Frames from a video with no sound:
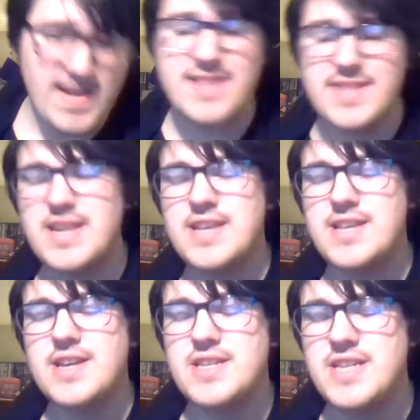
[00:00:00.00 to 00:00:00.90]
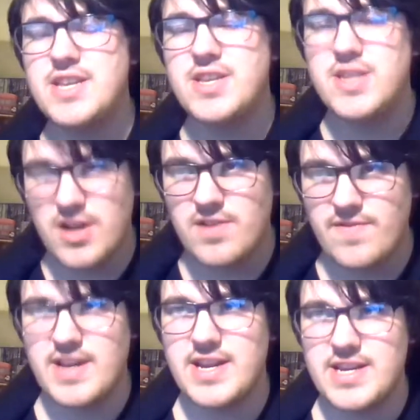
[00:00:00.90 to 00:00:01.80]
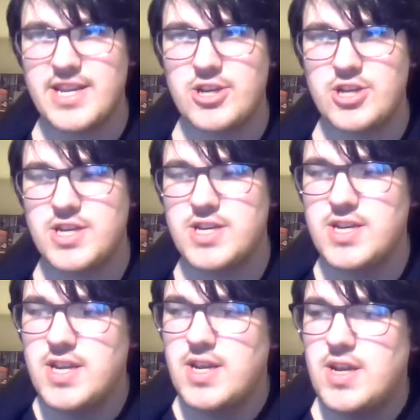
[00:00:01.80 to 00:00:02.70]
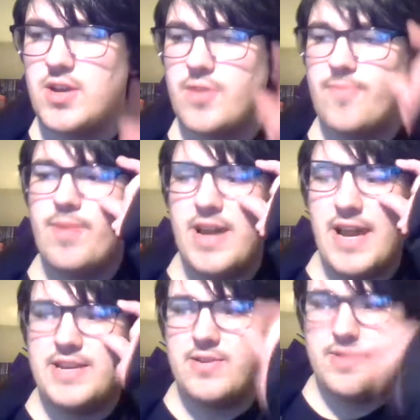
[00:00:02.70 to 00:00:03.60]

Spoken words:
I think he does deserve an extension. But I do